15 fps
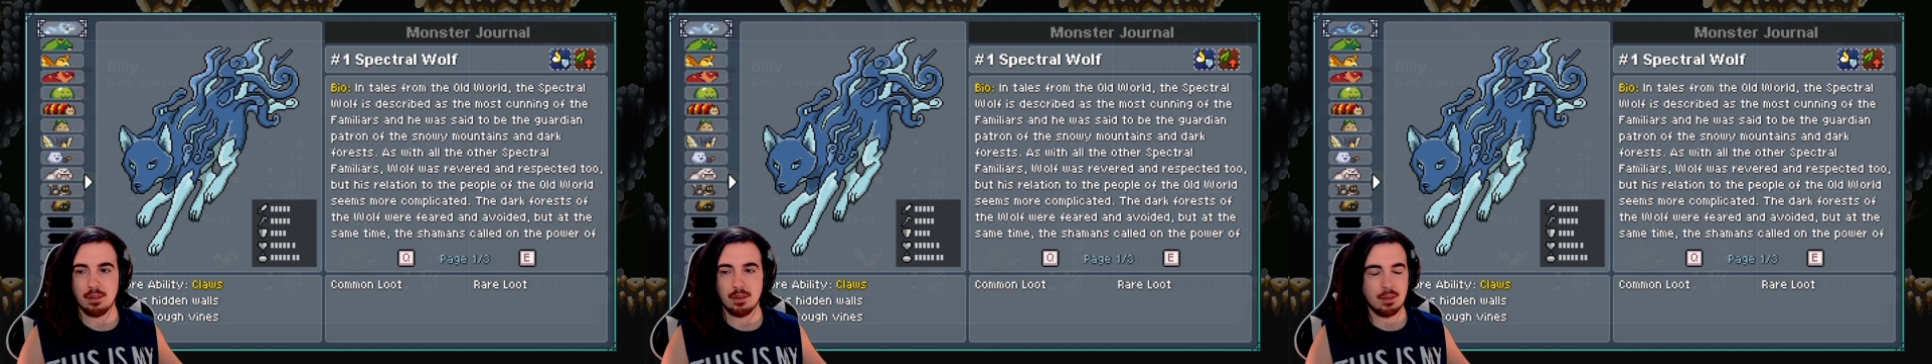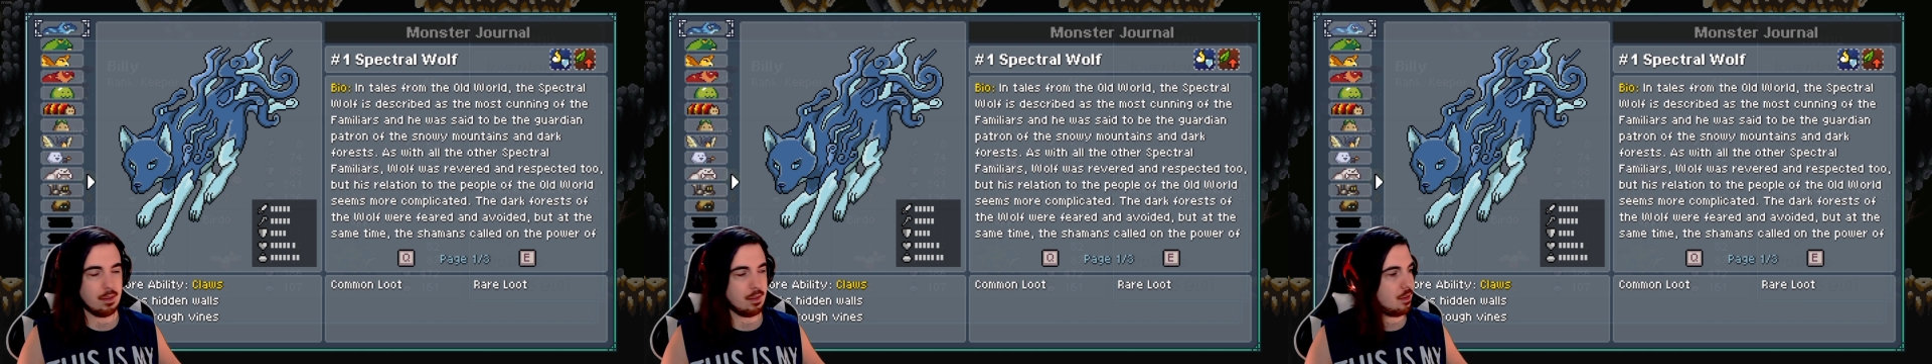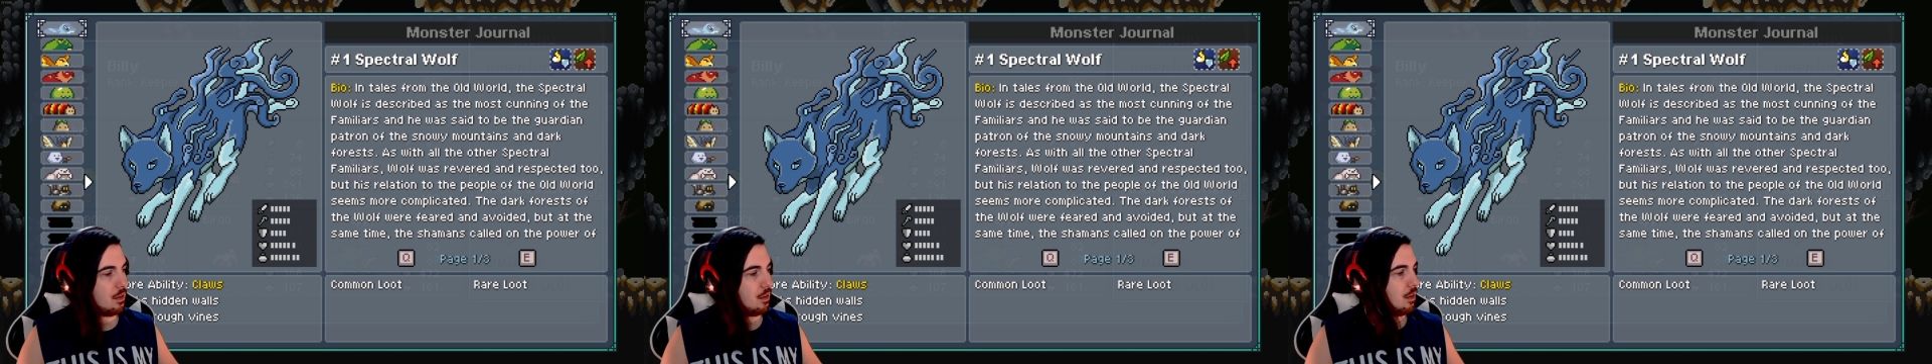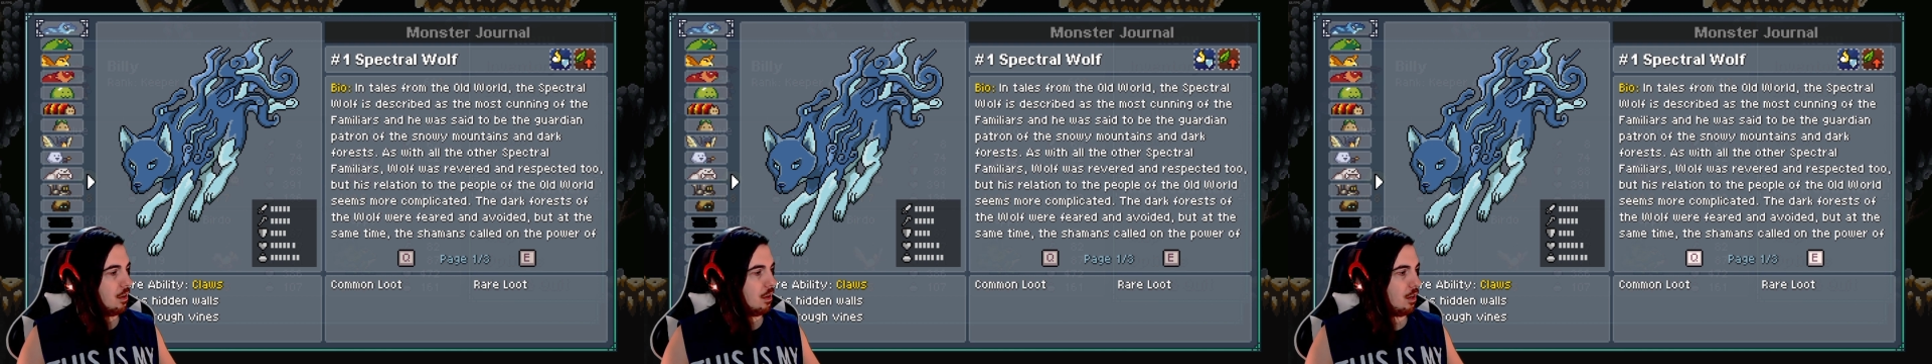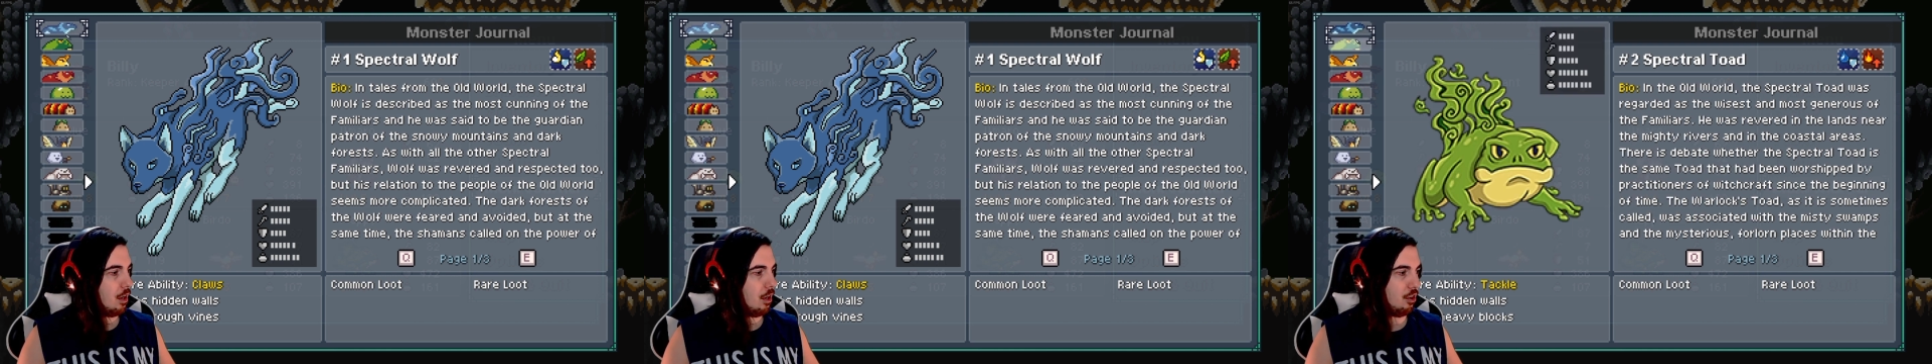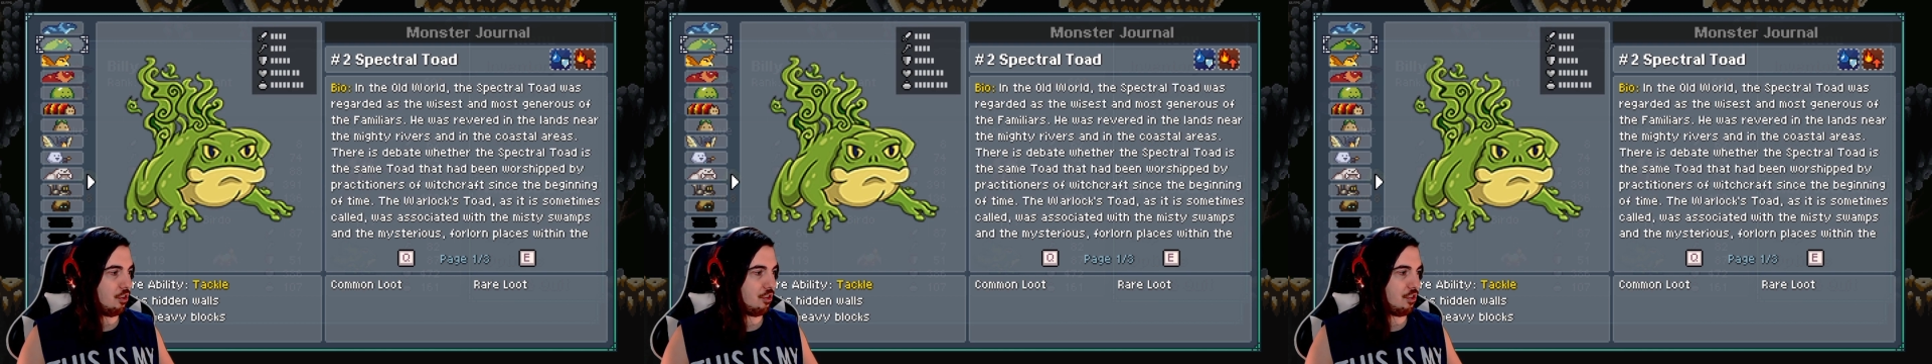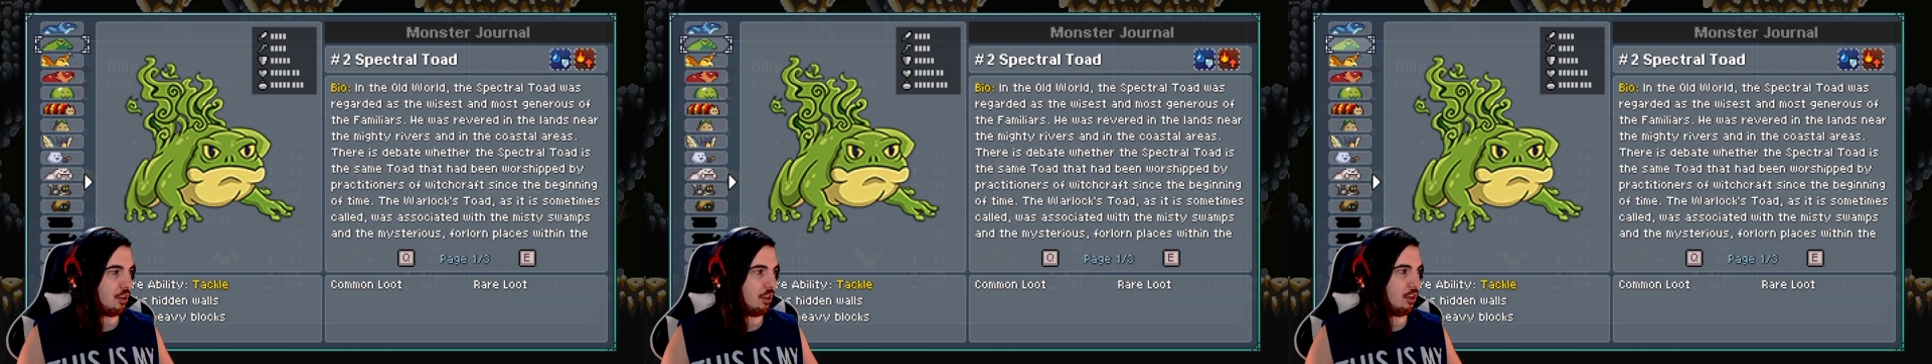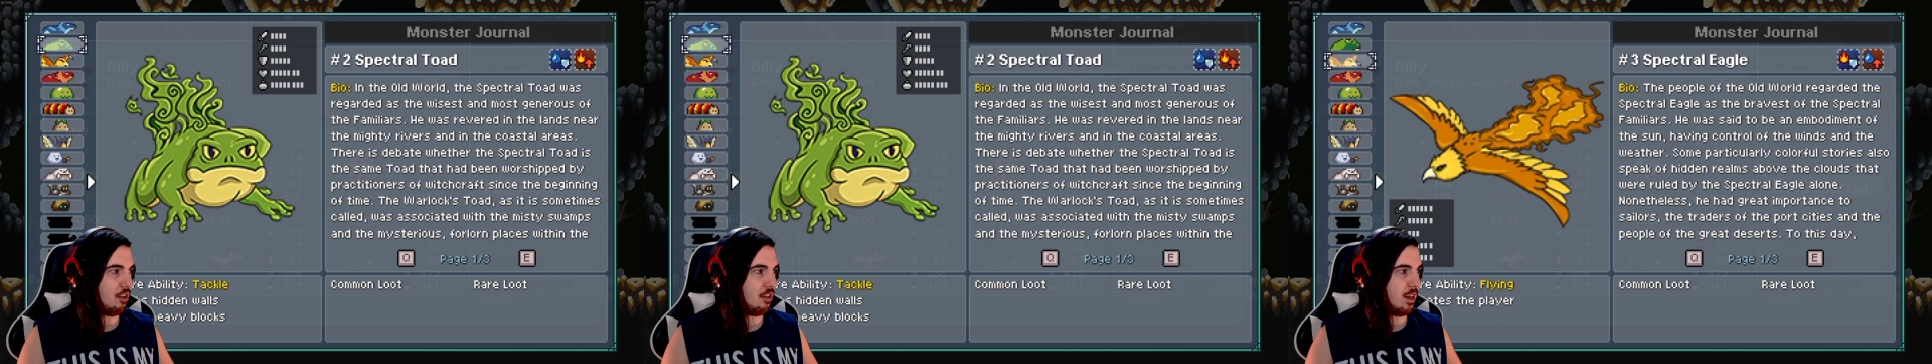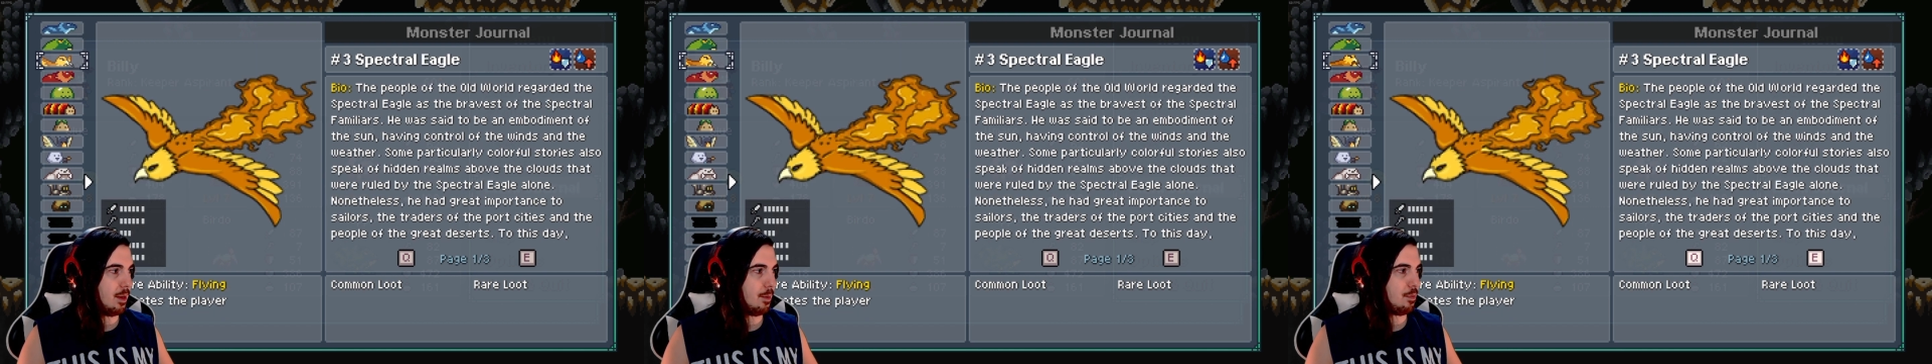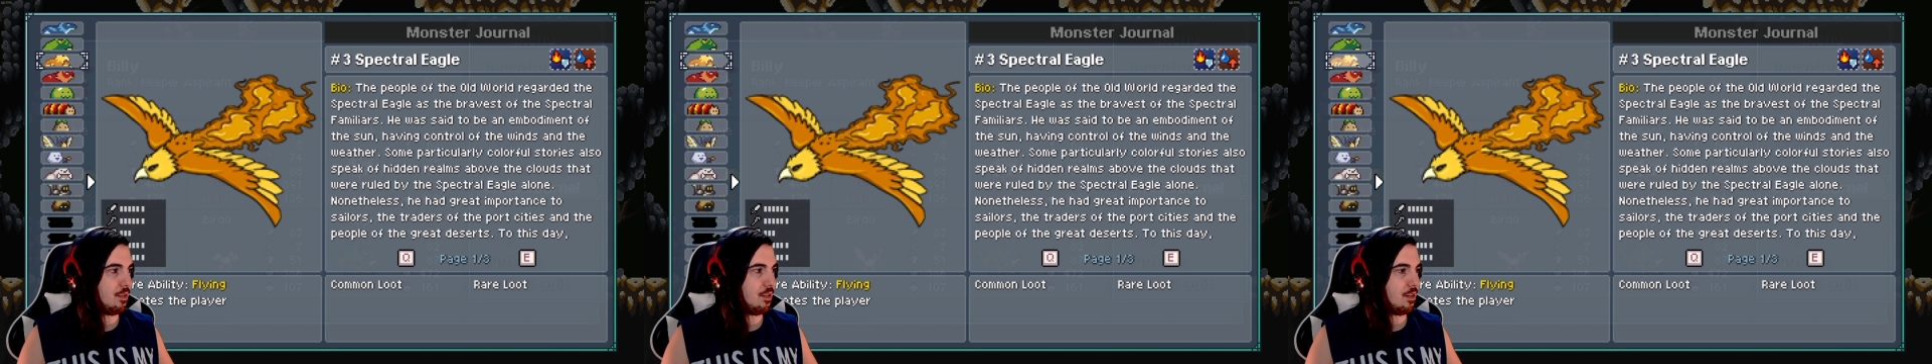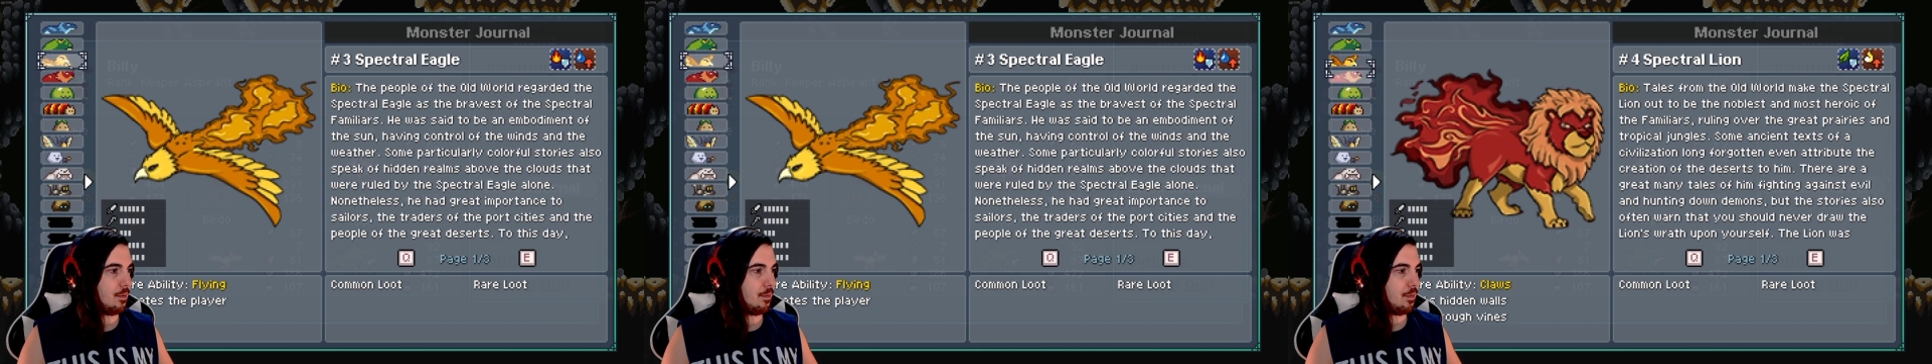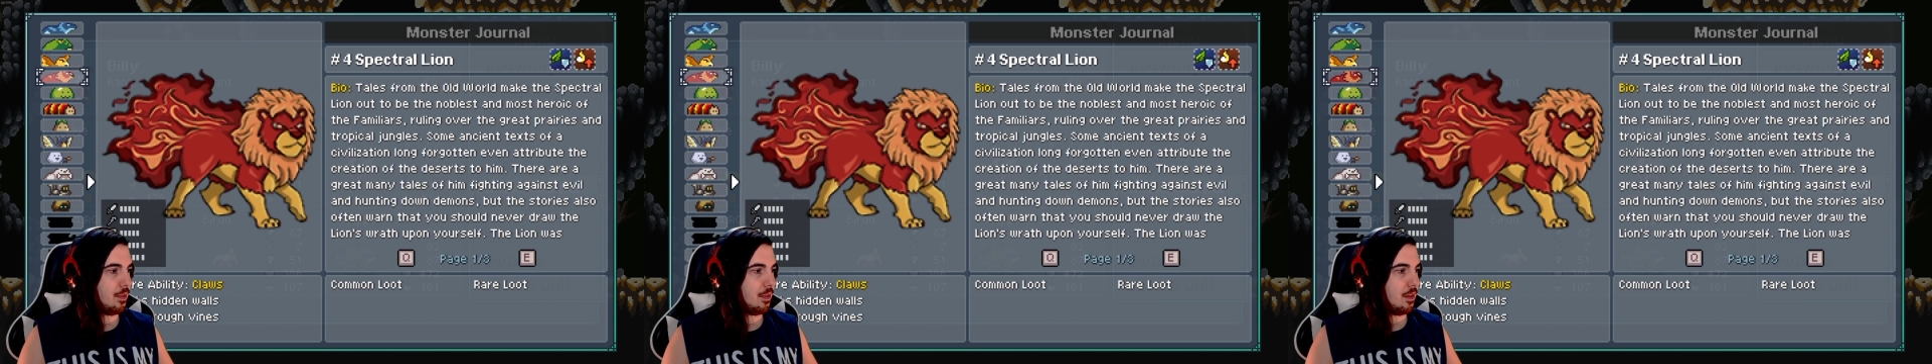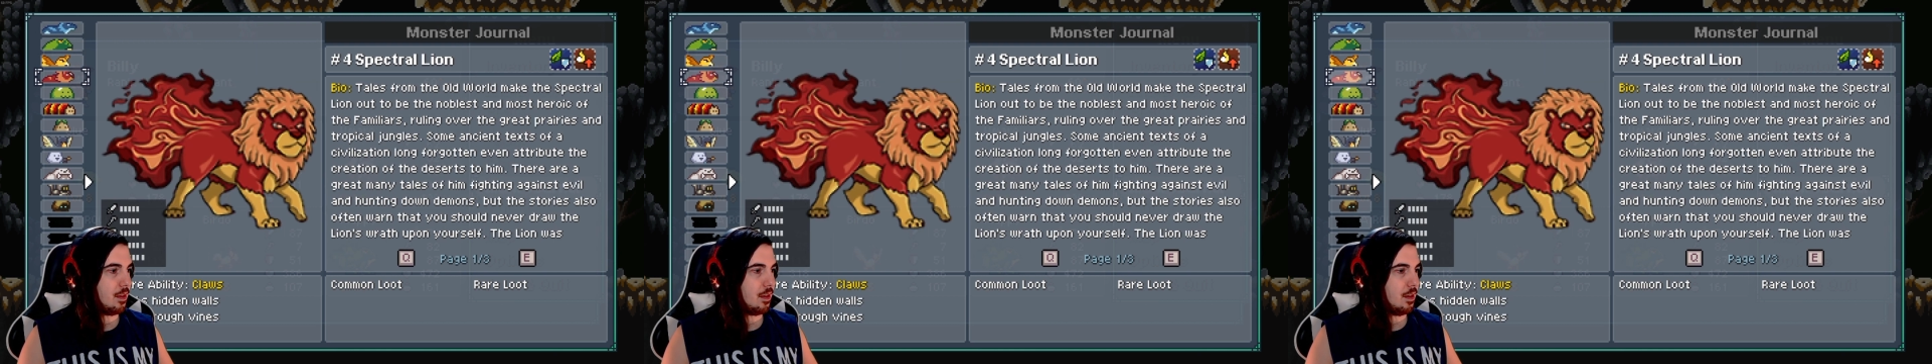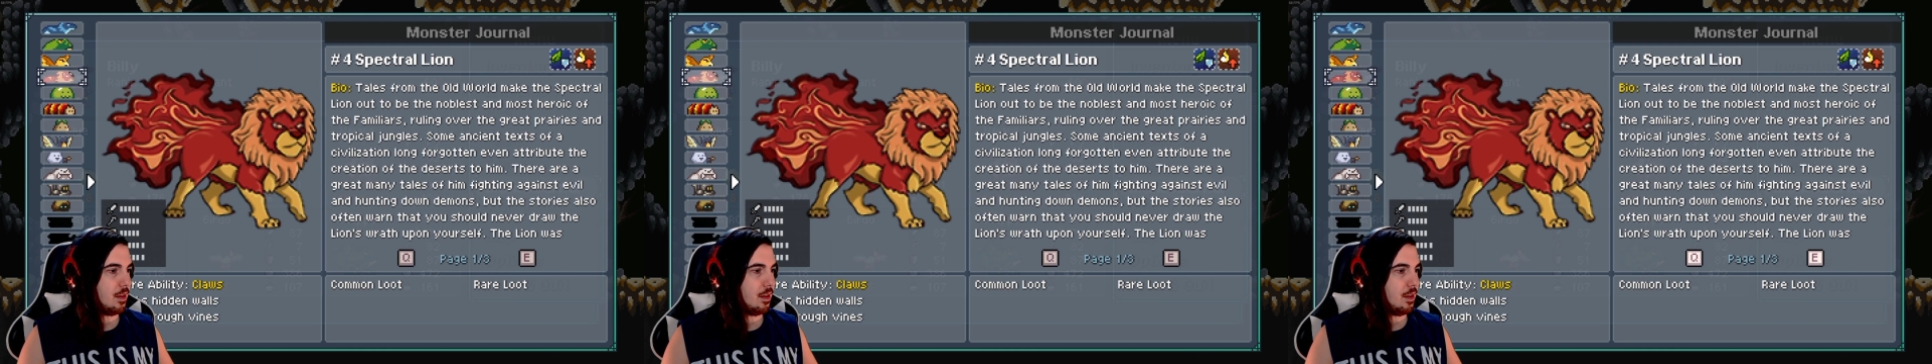and be the best / worst monster parent ever,